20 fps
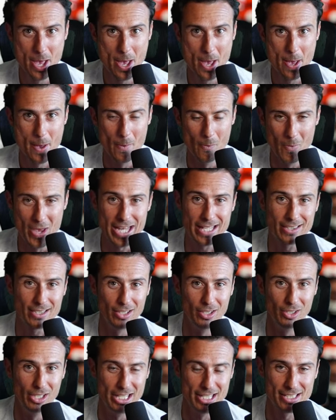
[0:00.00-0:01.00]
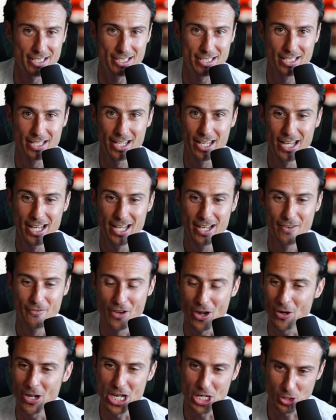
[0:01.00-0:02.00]
make the list.
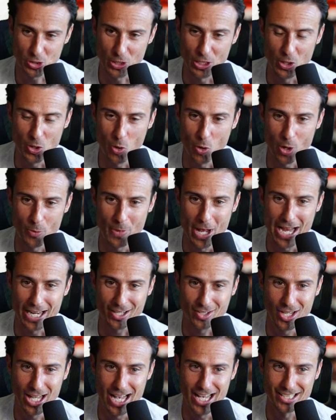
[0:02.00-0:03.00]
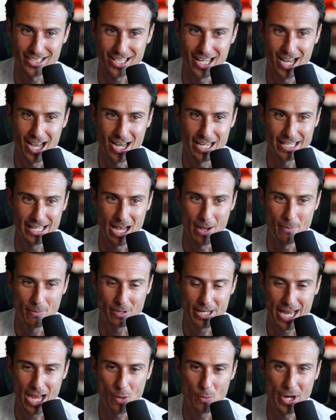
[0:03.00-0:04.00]
Very interesting quarterback class. I
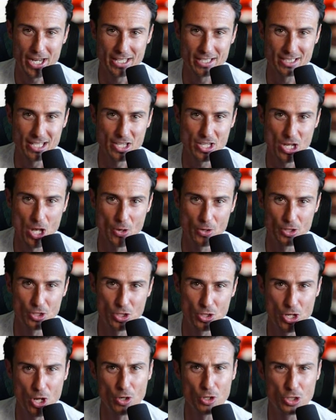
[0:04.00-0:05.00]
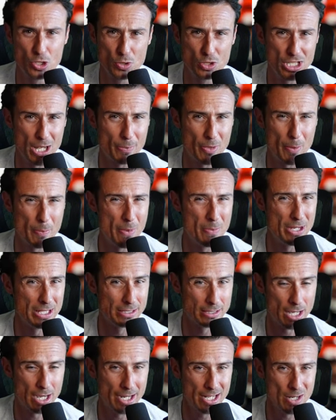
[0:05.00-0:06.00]
can't wait to see the other two. The other two stepped up maybe a
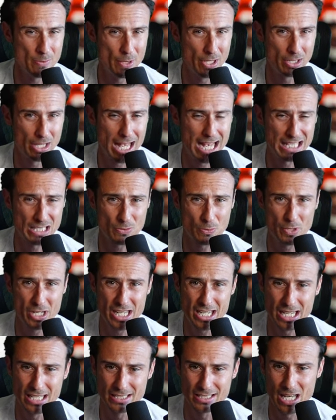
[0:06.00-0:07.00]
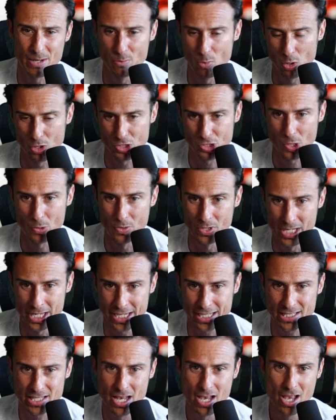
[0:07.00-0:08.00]
tiny bit last week. I'd say more so
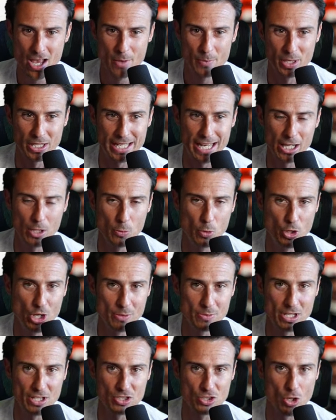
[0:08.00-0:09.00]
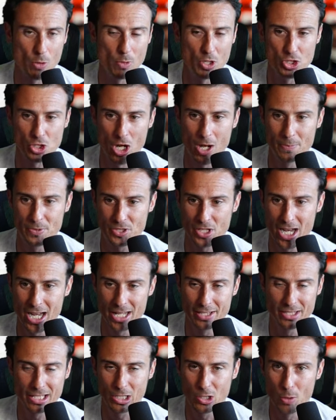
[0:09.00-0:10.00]
Knicks, but Caleb Williams has so much
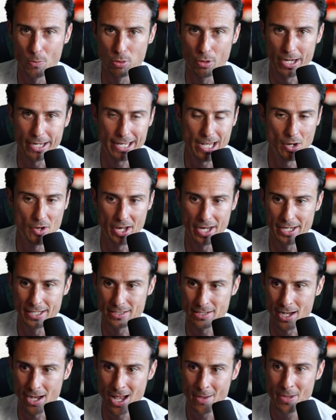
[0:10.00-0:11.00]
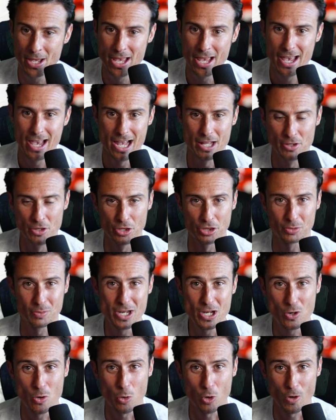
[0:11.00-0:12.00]
upside. I think he'll break out any time. And the three
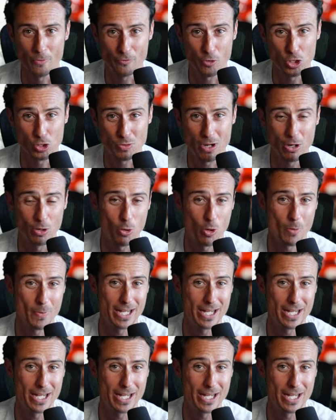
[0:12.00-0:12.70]
first-round quarterbacks